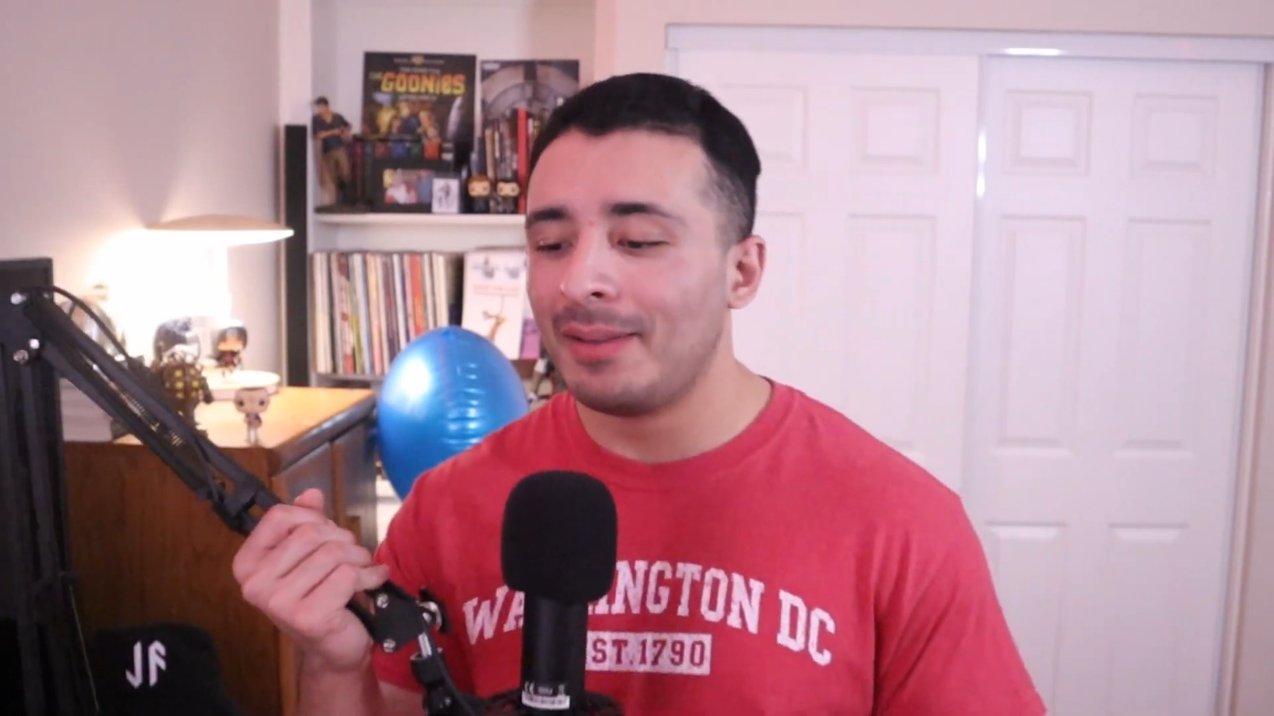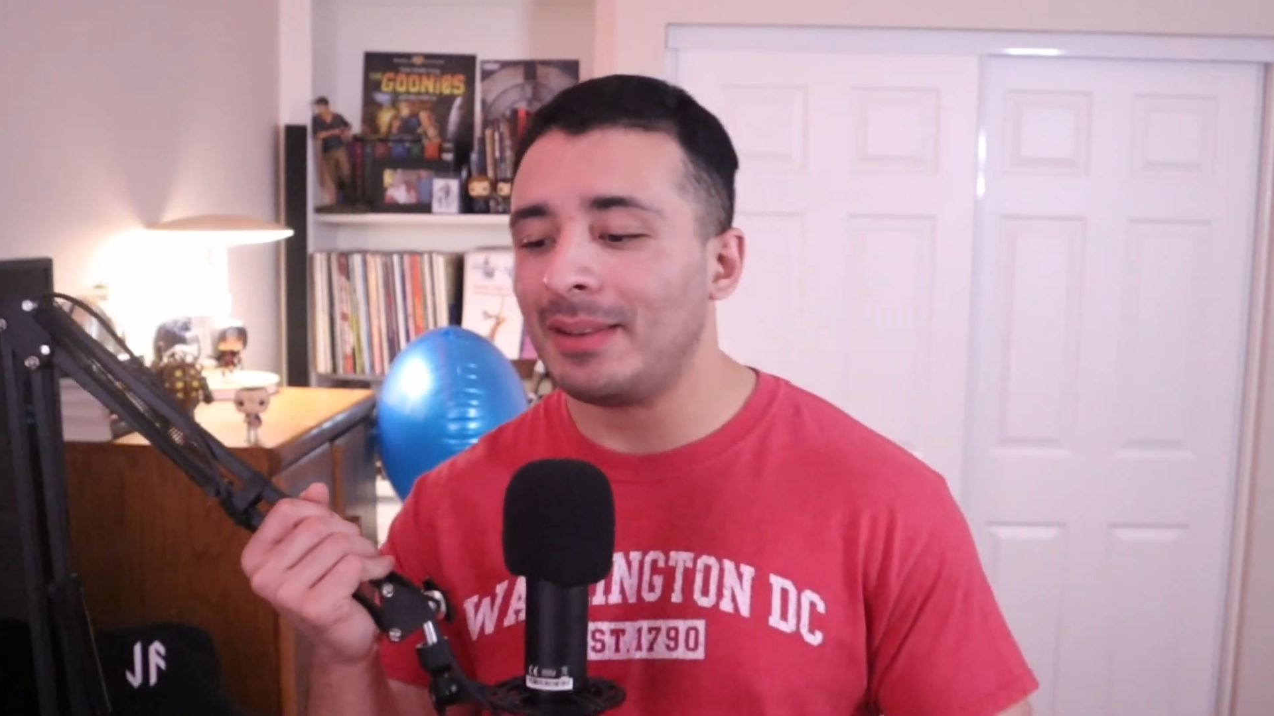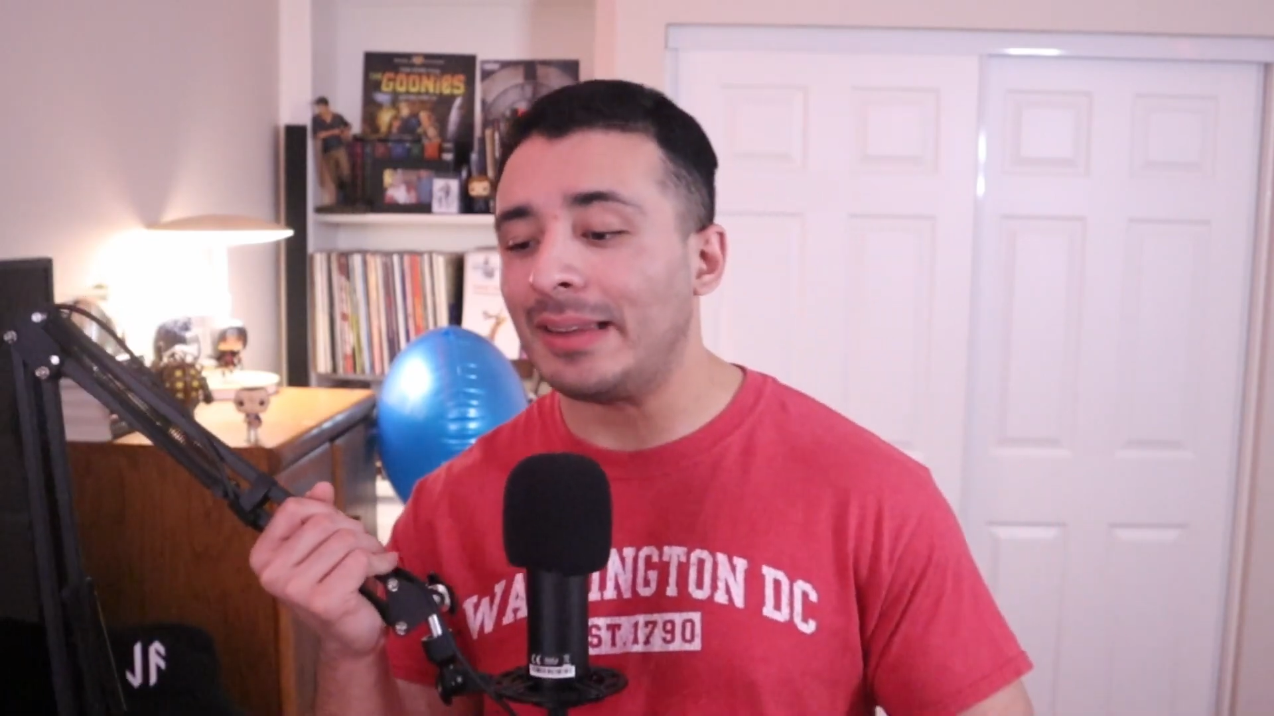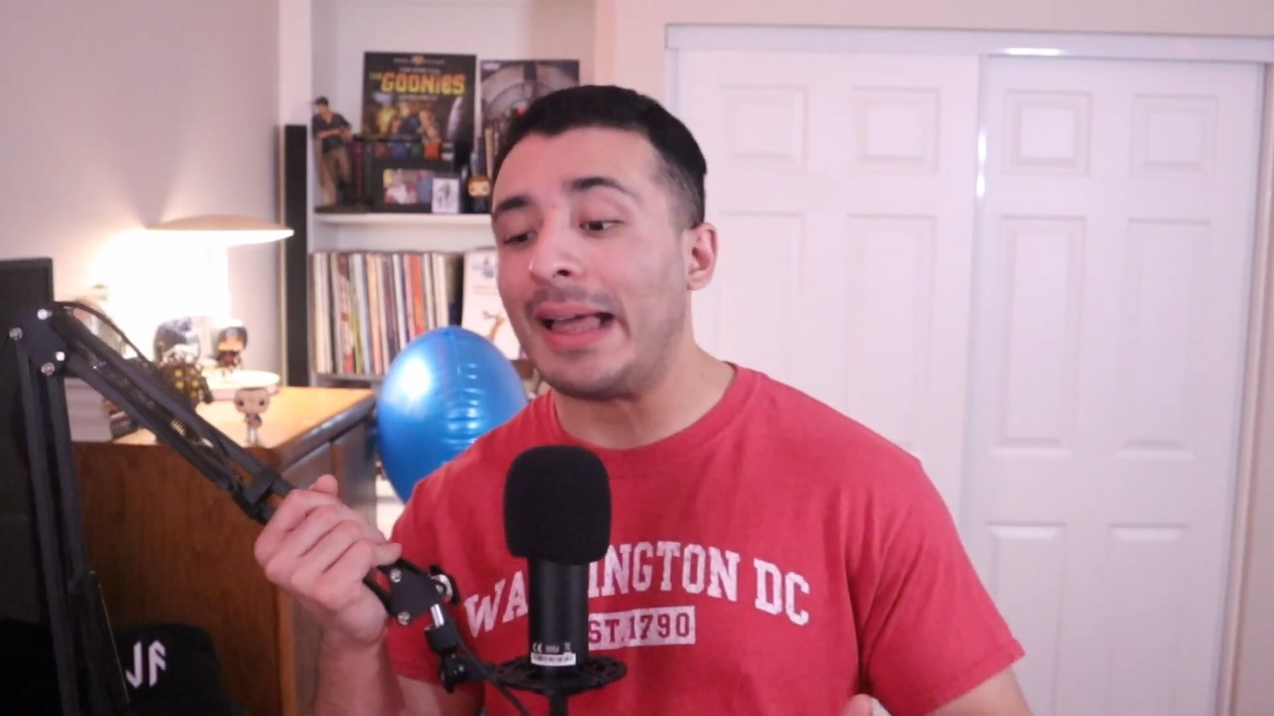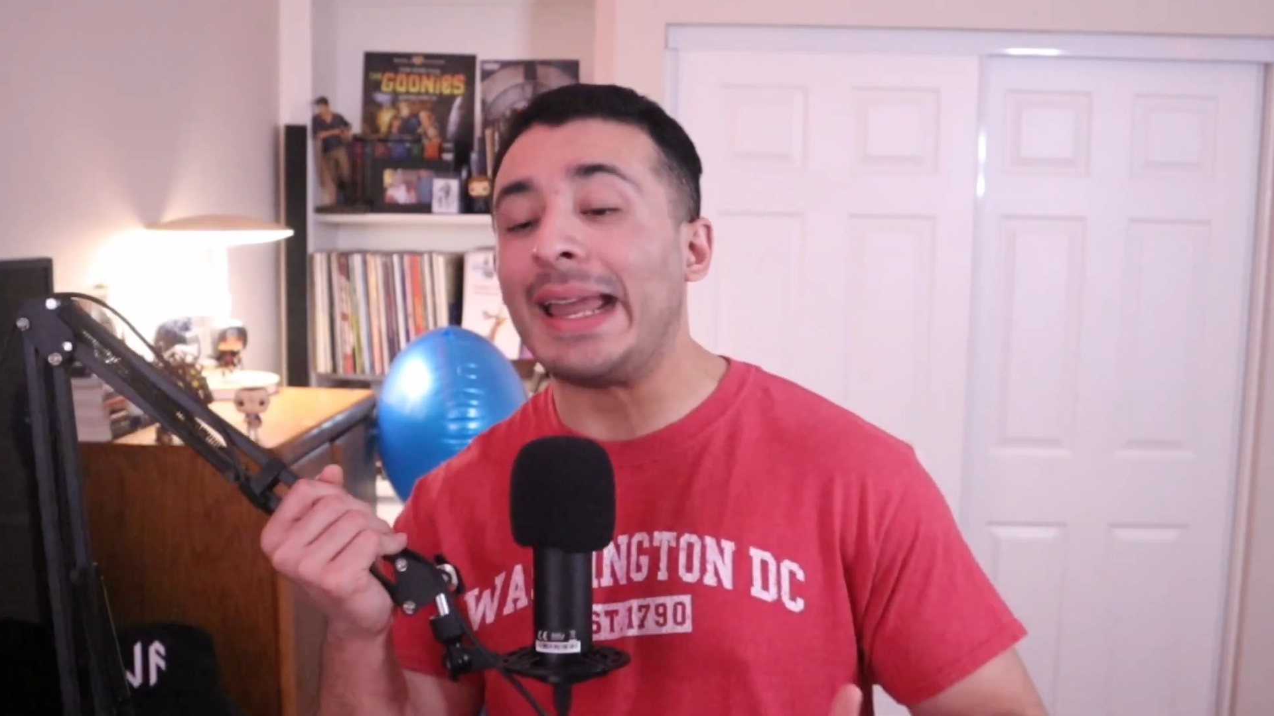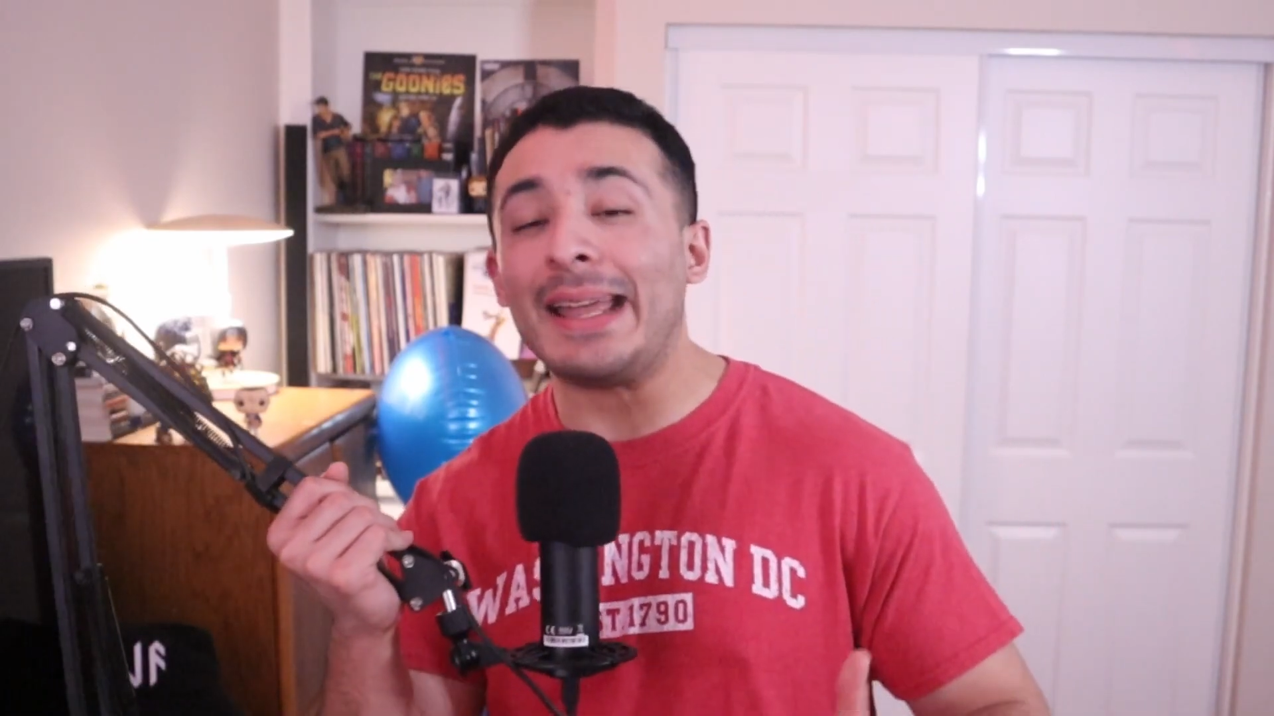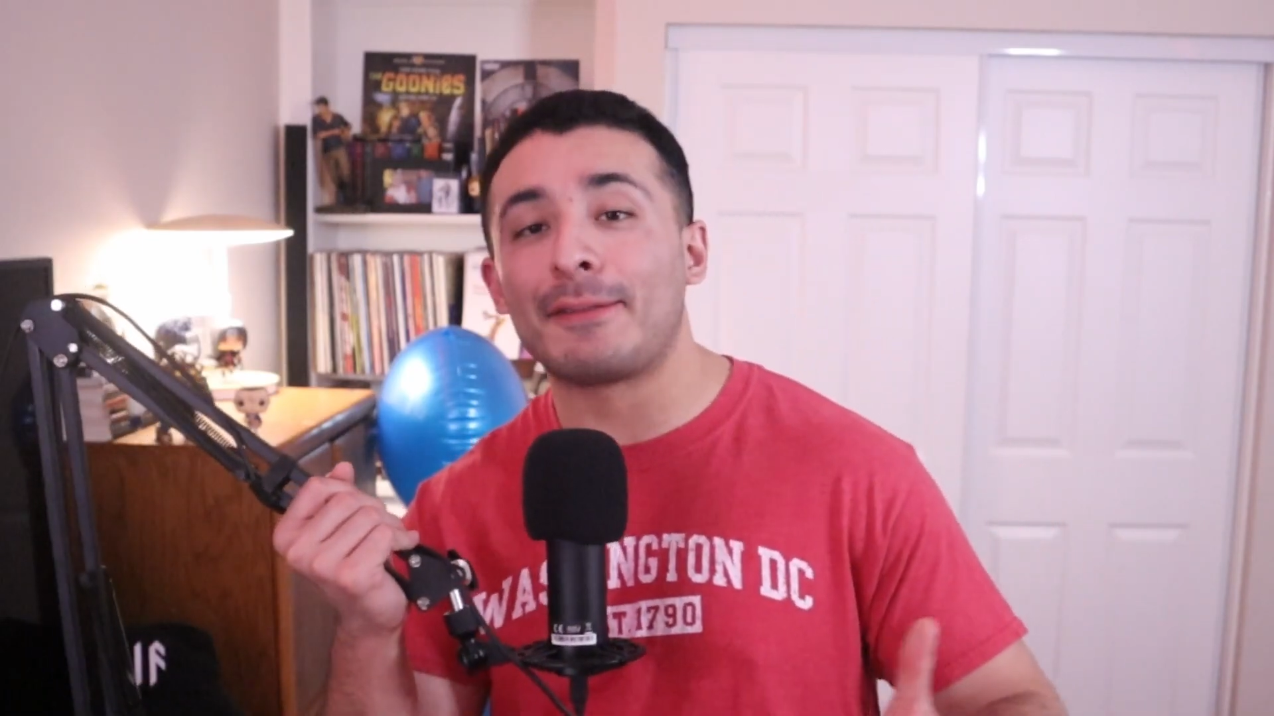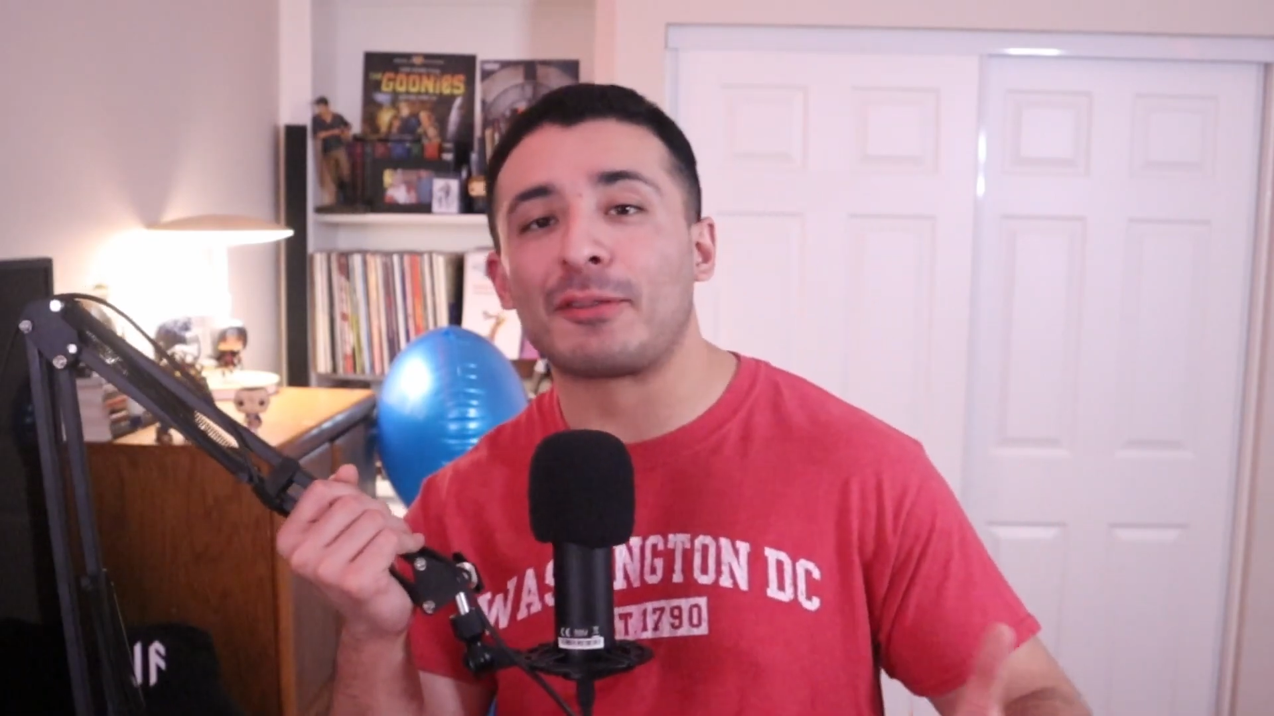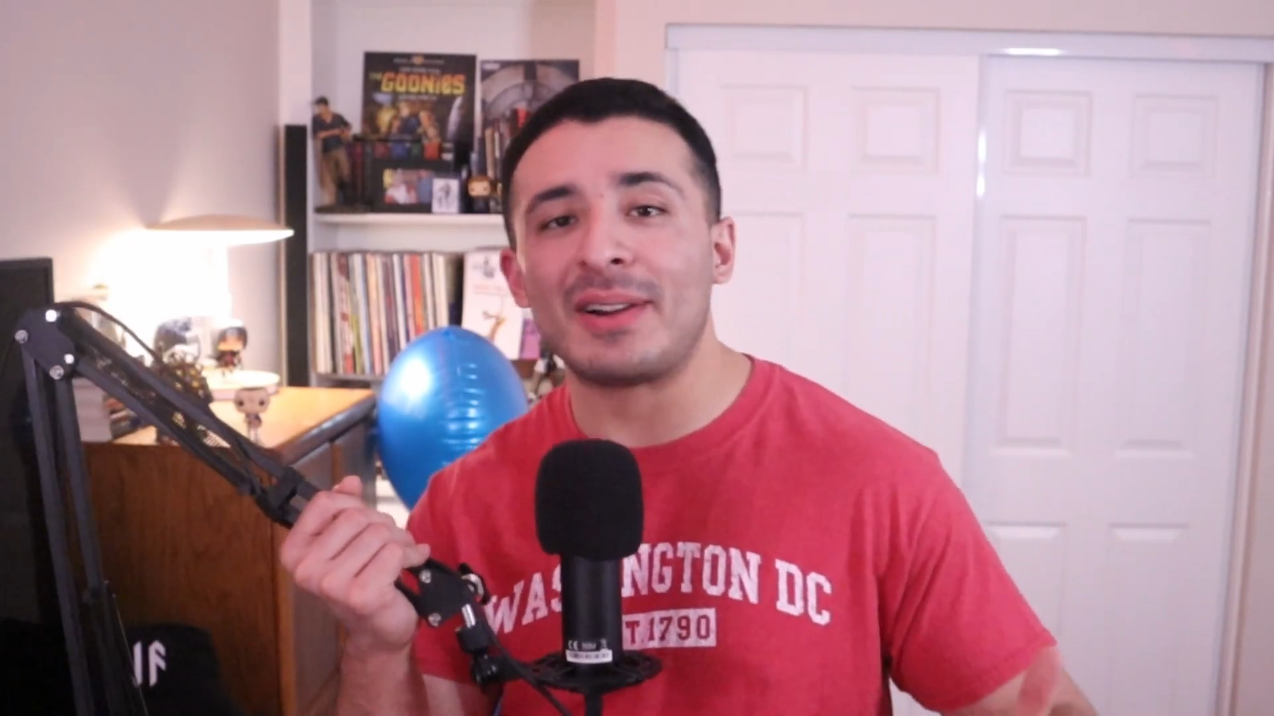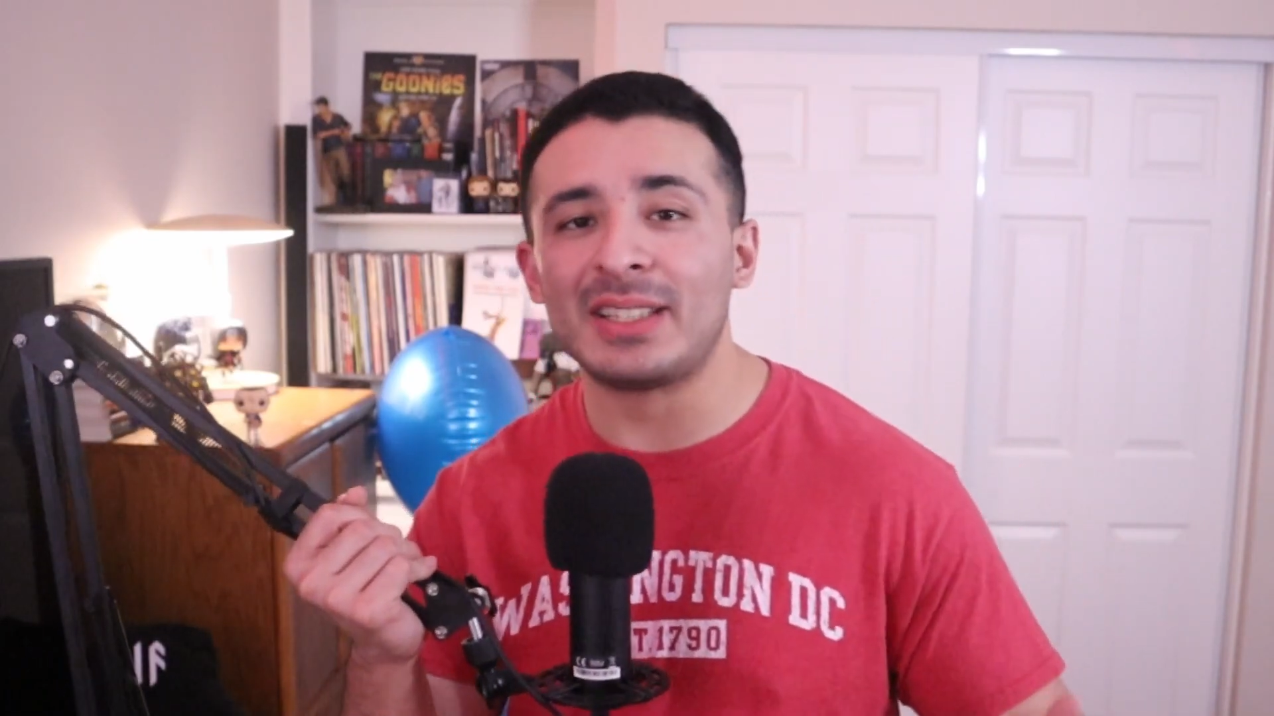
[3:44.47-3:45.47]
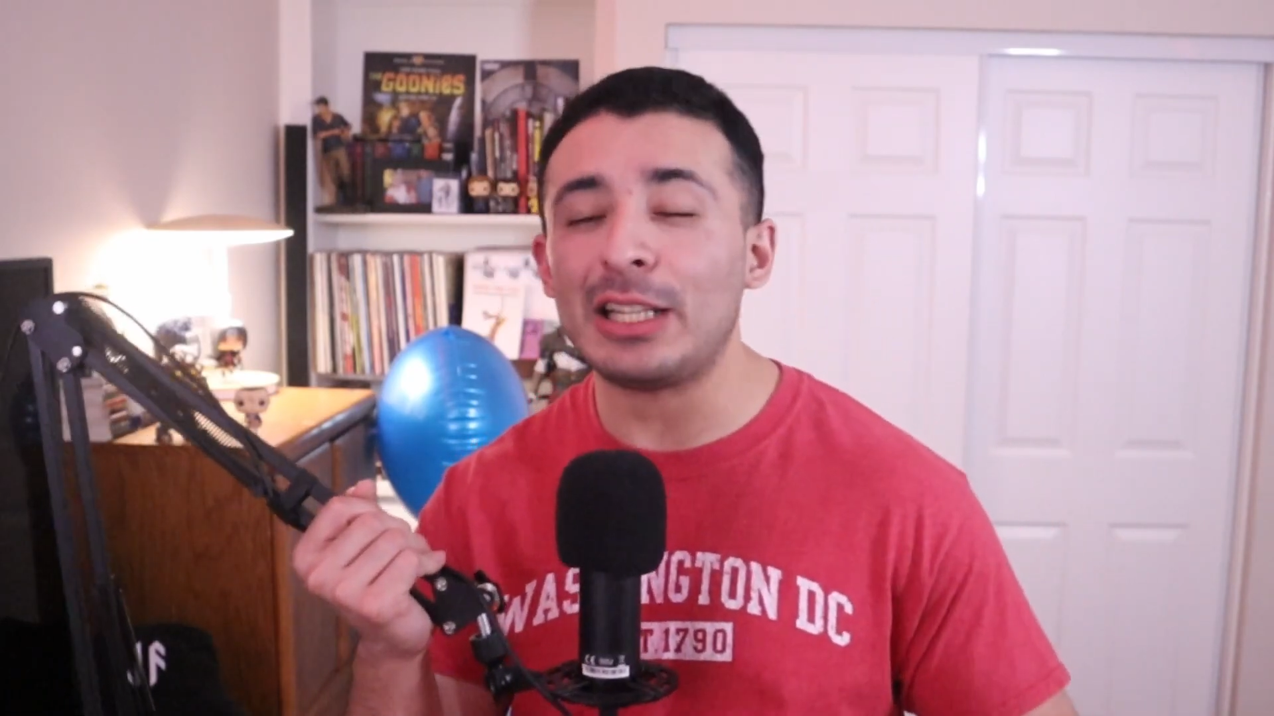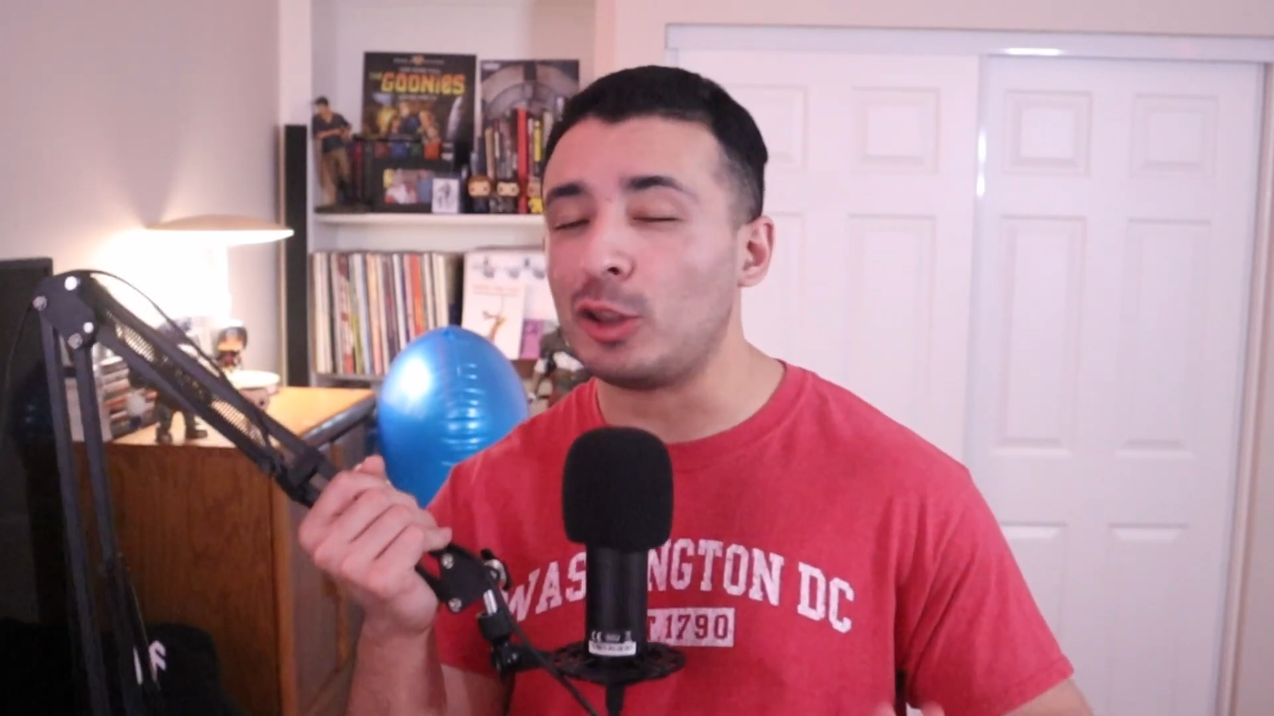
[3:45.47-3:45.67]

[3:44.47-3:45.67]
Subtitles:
light and friendly,